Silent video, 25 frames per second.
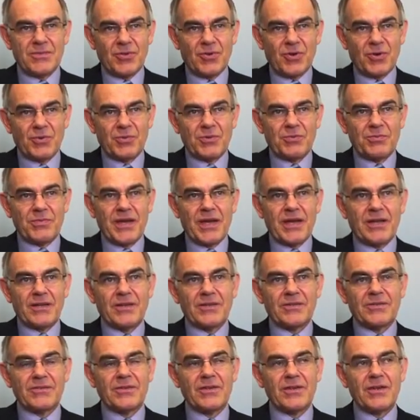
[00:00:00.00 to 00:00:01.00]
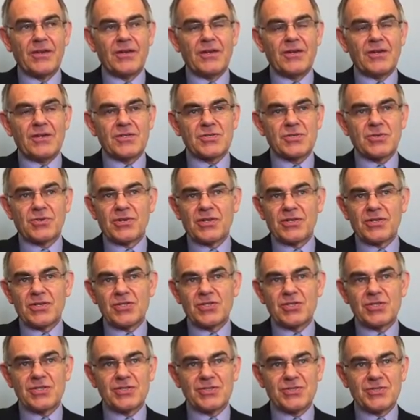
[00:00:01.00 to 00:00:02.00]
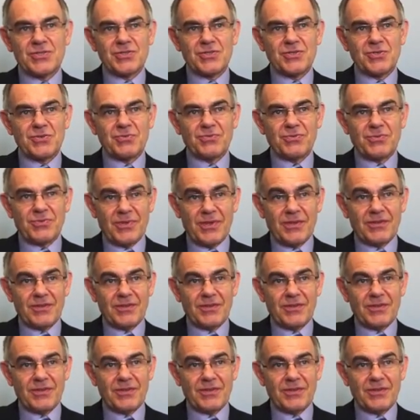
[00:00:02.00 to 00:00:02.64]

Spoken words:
normal balance. So in addition to